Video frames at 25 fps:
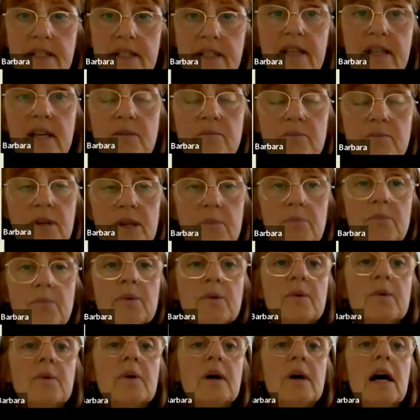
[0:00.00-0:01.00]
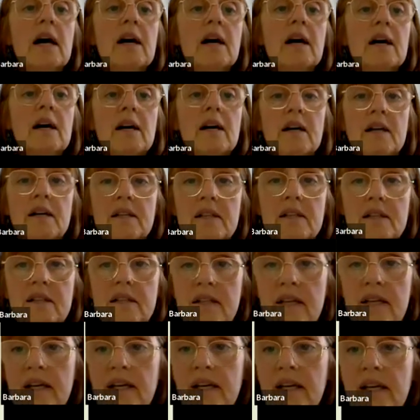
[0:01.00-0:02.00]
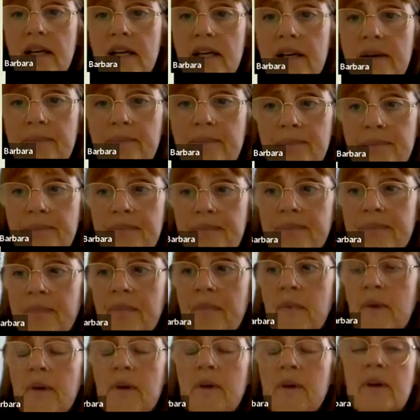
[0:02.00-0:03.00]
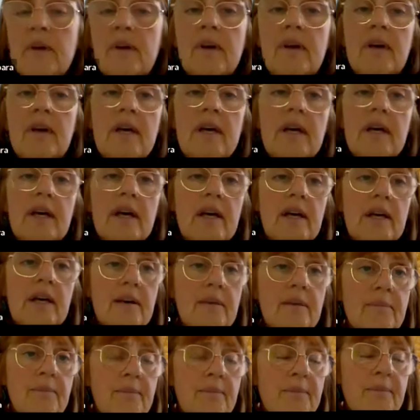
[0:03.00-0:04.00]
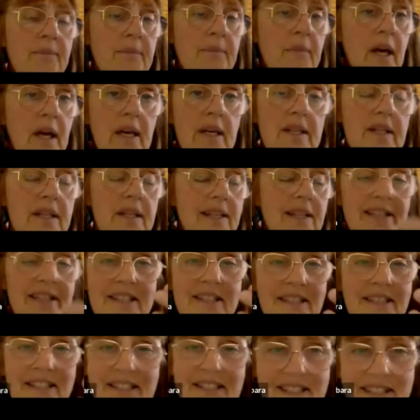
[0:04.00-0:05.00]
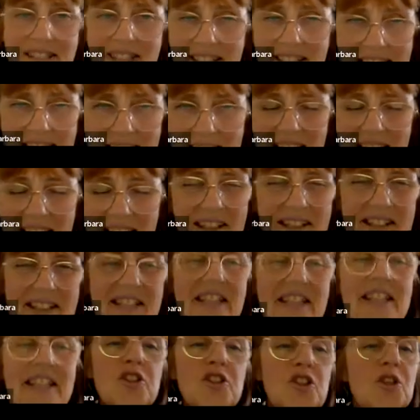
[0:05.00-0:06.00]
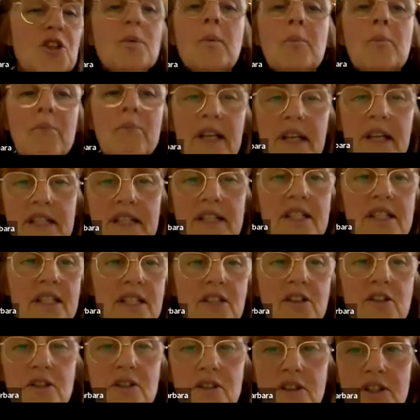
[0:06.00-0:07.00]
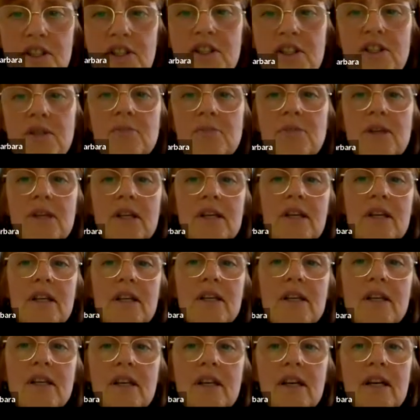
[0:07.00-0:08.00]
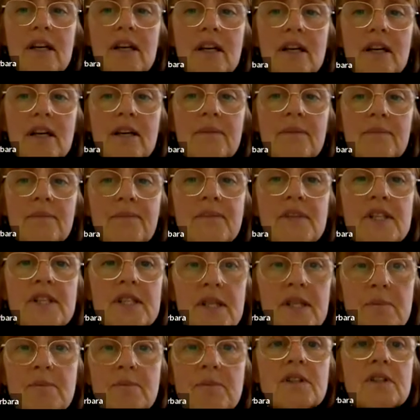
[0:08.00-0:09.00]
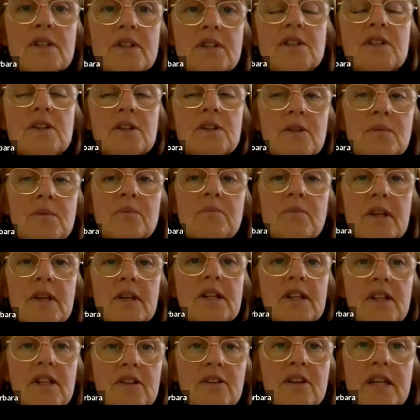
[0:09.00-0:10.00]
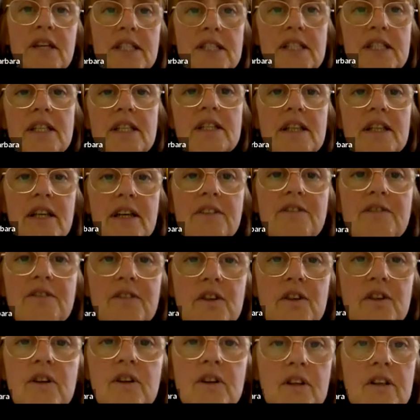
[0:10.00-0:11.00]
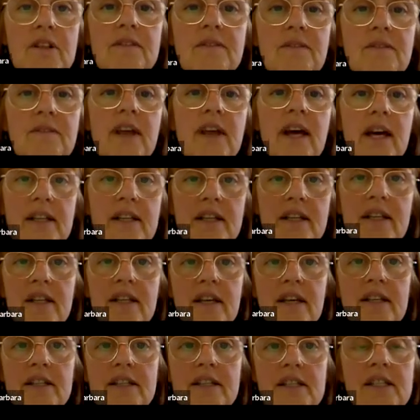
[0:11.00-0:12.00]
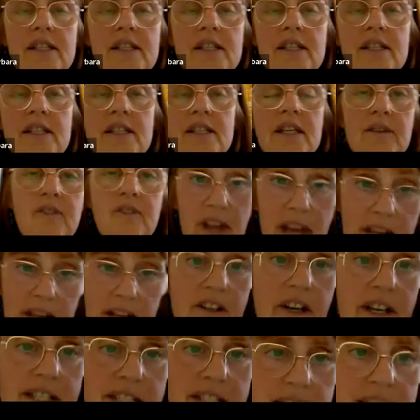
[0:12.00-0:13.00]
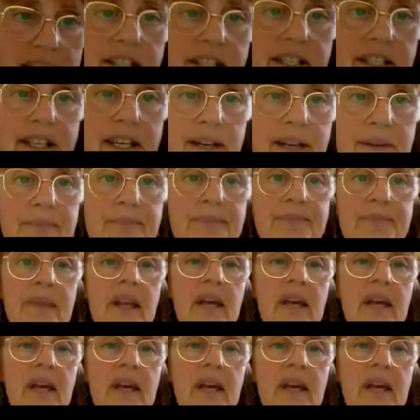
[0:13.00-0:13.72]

that people are need to meet in order to be deemed to meet the criteria for that criteria.